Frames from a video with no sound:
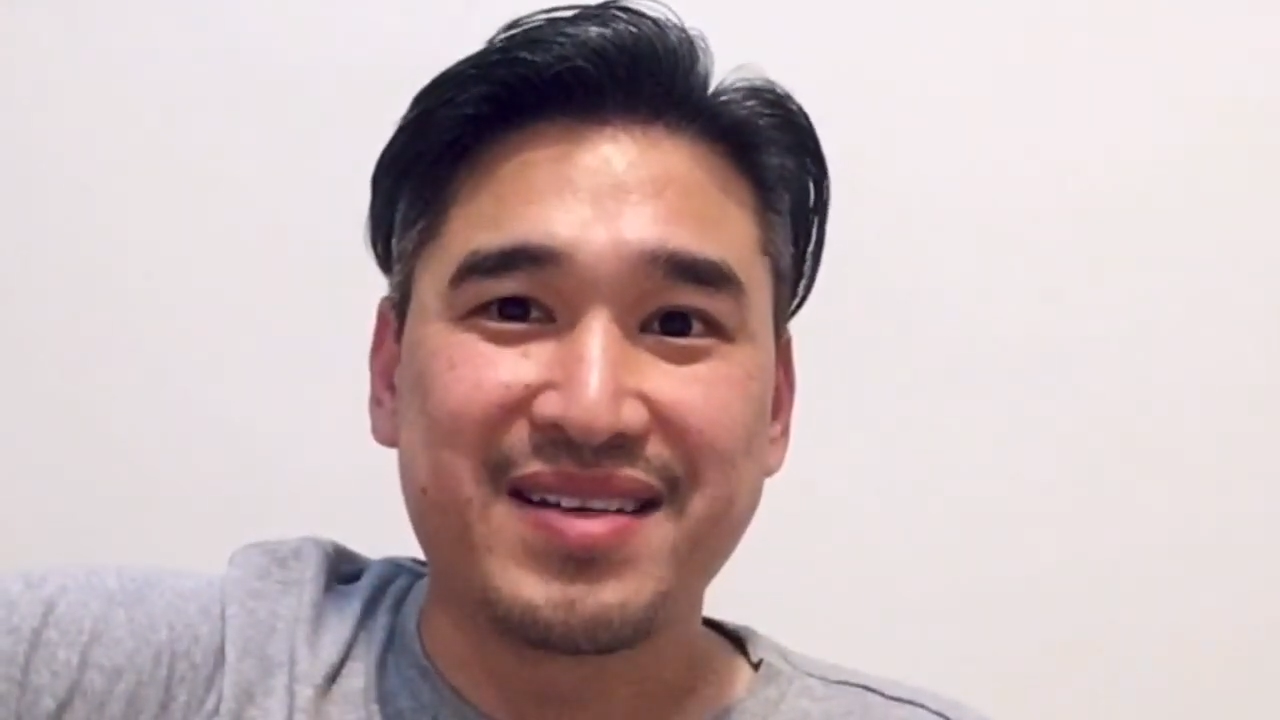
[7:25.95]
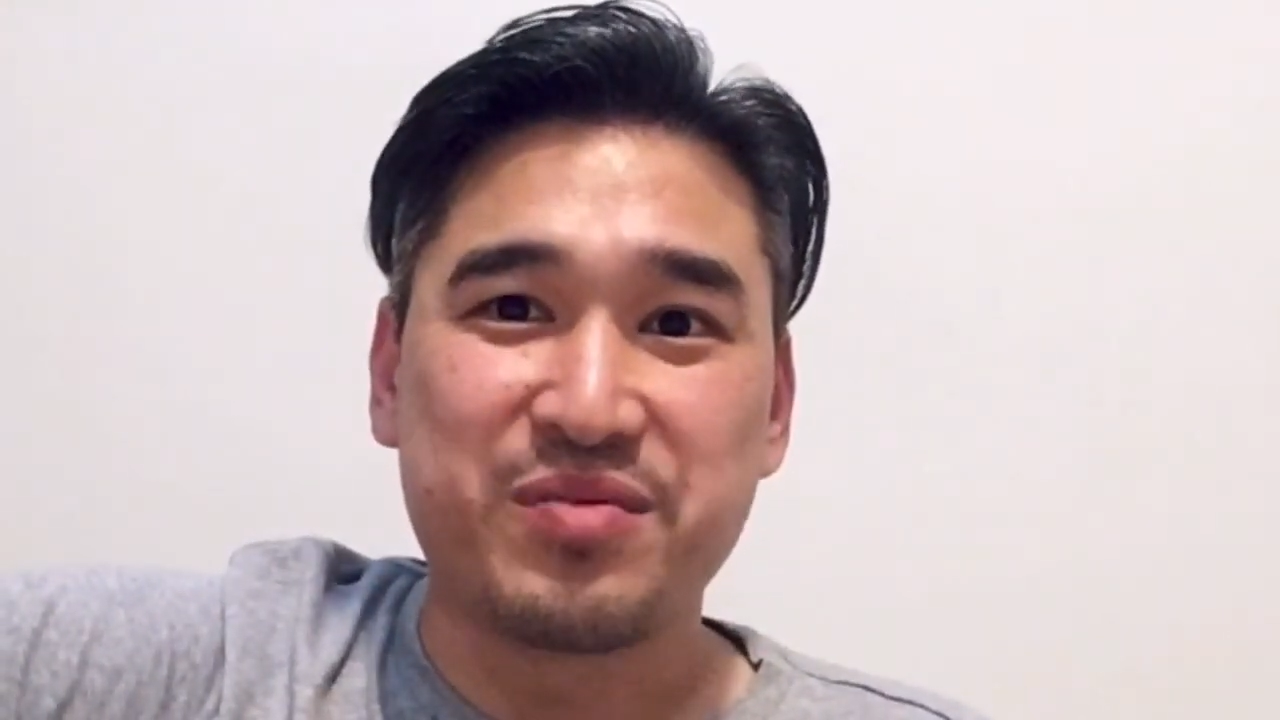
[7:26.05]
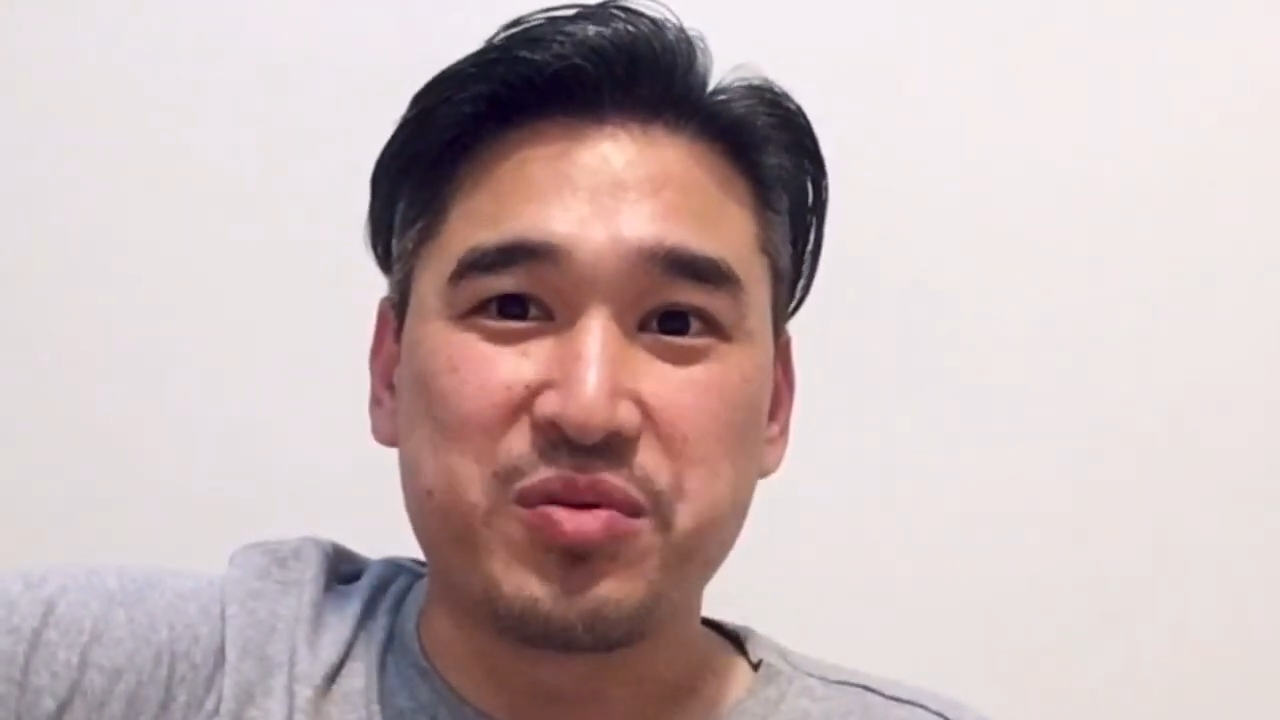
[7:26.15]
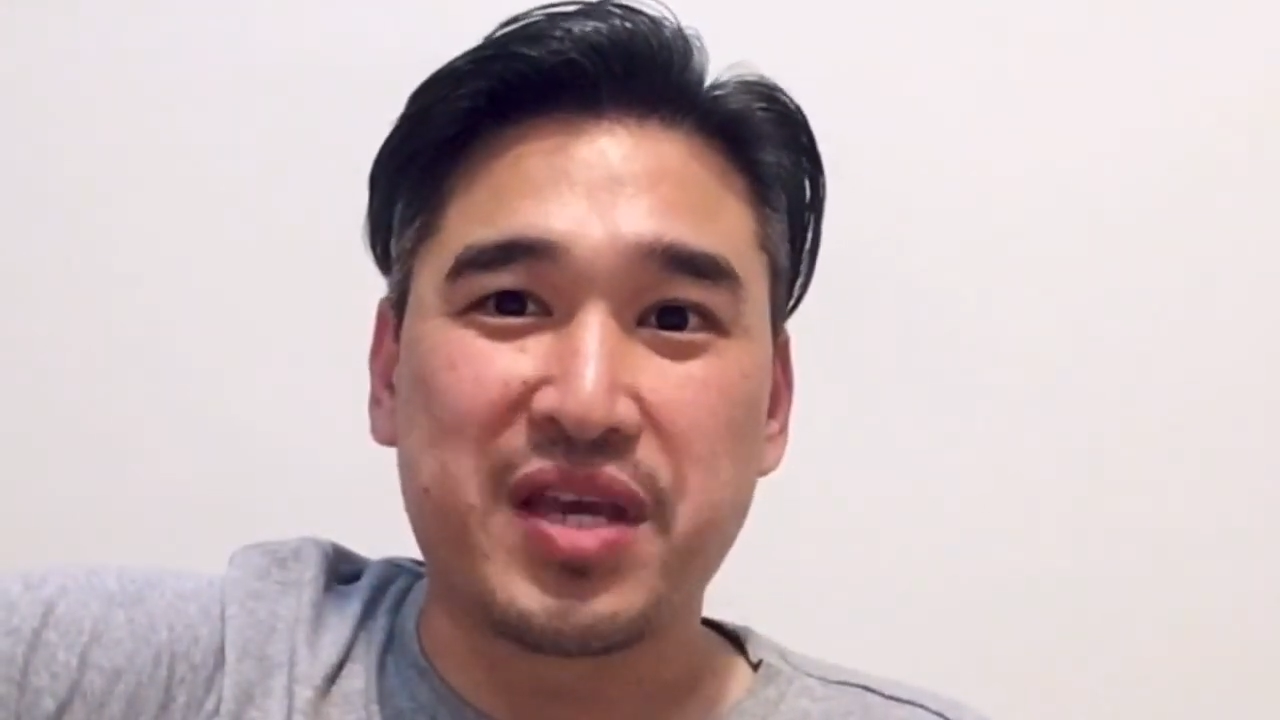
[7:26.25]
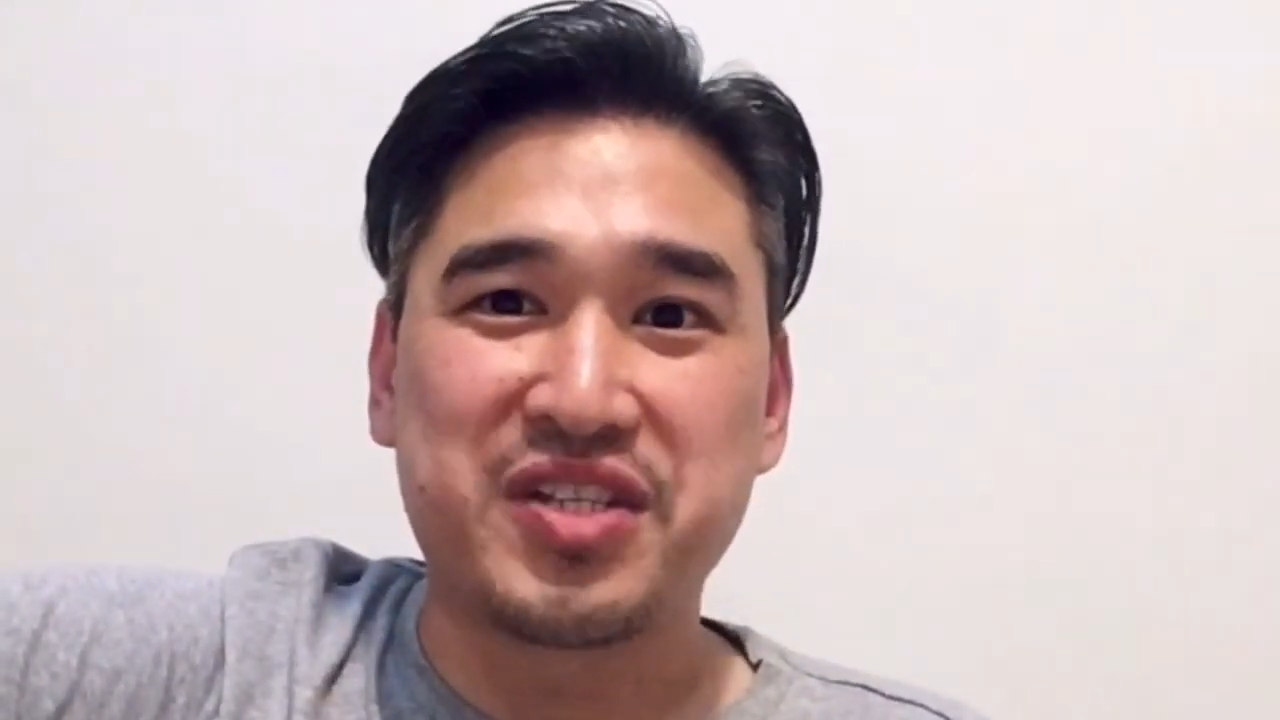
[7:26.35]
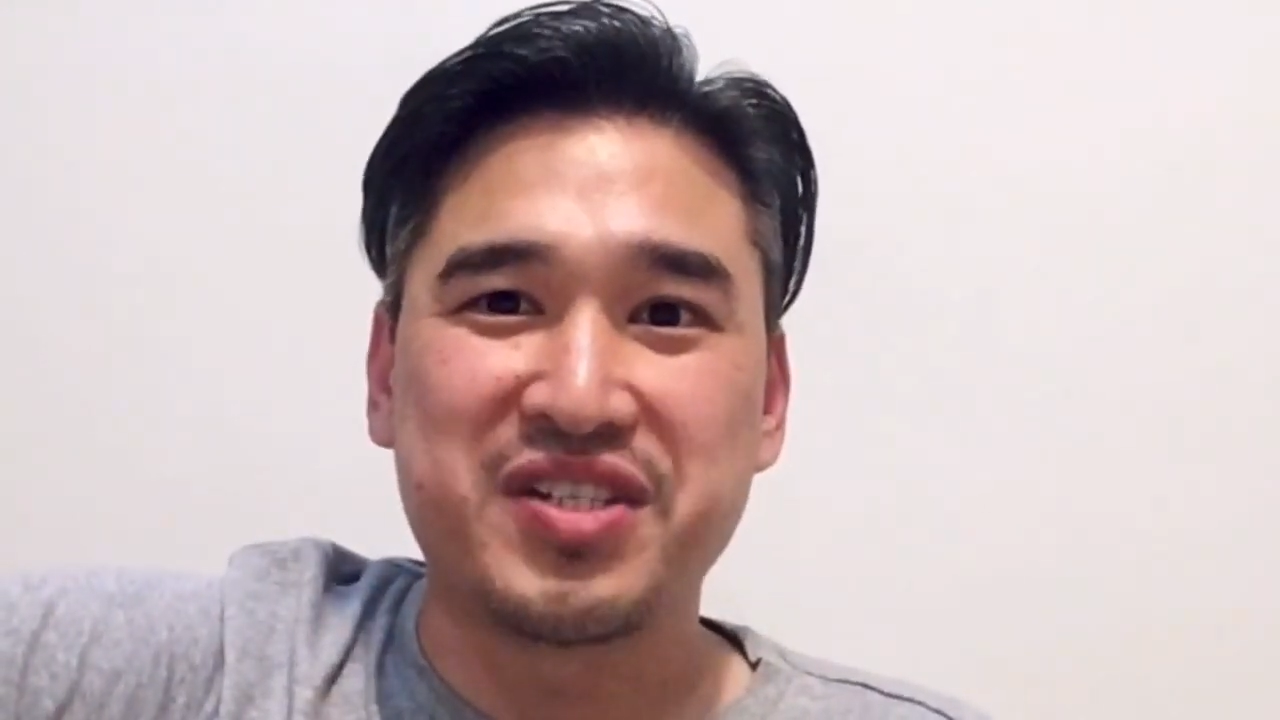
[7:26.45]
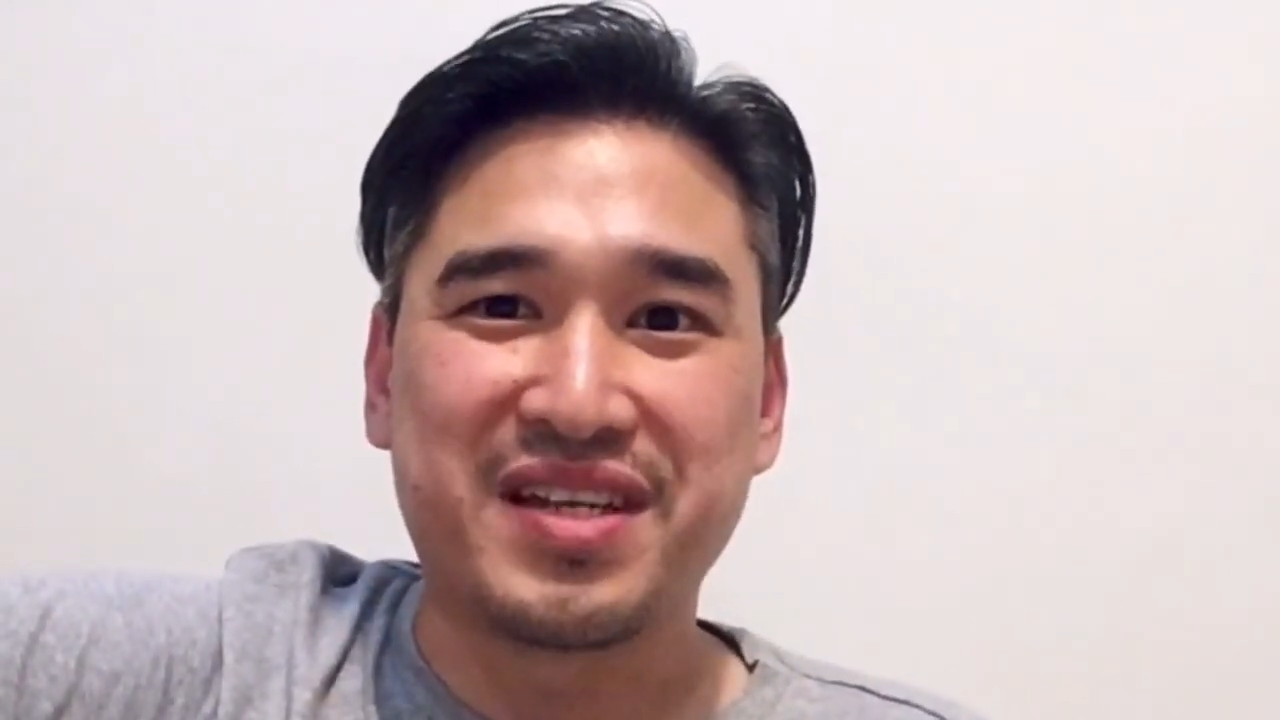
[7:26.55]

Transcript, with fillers: we'll catch you